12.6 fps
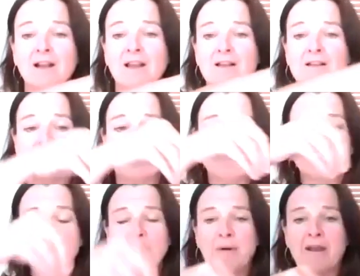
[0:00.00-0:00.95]
class
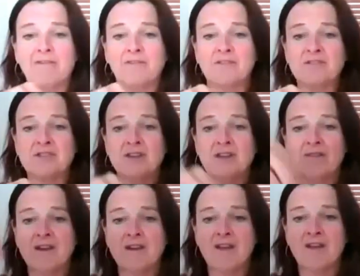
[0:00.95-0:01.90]
to breakfast,
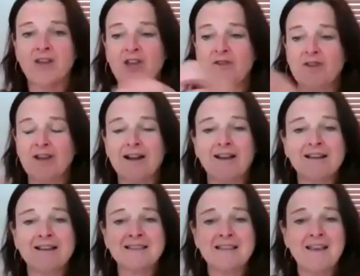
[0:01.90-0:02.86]
then another yoga
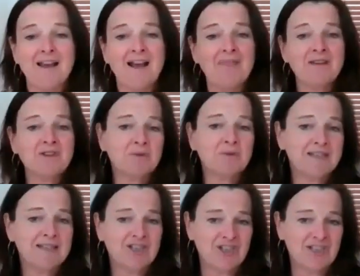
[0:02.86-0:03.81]
class, and then to a
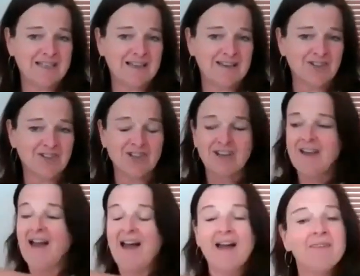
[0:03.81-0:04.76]
delicious lunch.
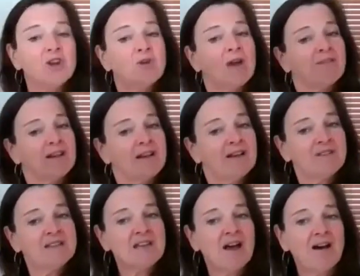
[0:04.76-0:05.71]
And then you have a
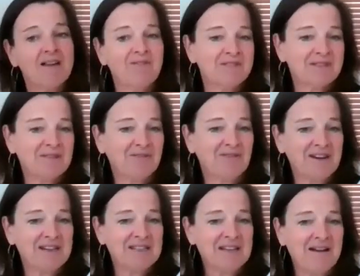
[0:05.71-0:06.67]
lovely time for some
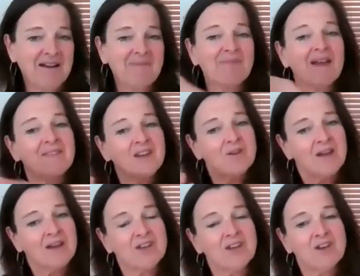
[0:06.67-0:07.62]
free time. And then you
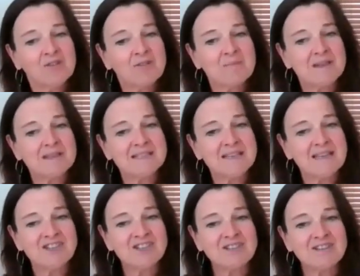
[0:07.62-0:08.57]
have a yoga and
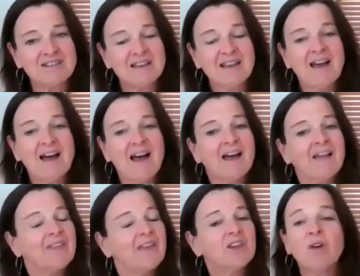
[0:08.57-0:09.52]
meditation. Yeah.
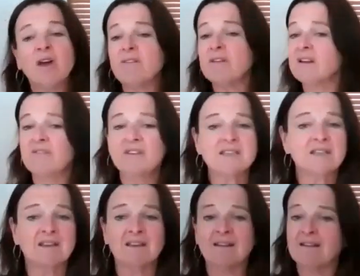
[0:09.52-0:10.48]
And then you have a lovely
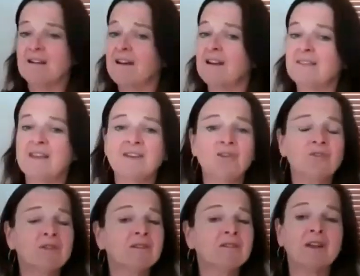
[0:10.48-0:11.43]
dinner. And then you
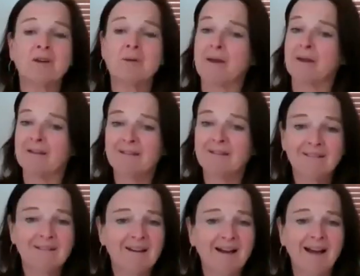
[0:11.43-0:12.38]
can go to bed.
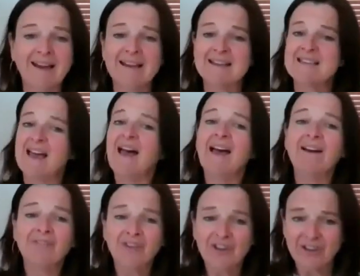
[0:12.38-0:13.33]
Yeah. And it's
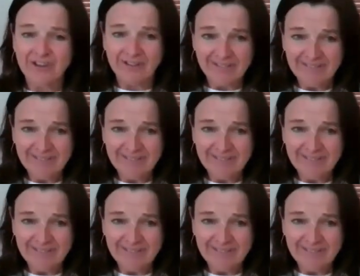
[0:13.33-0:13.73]
heaven.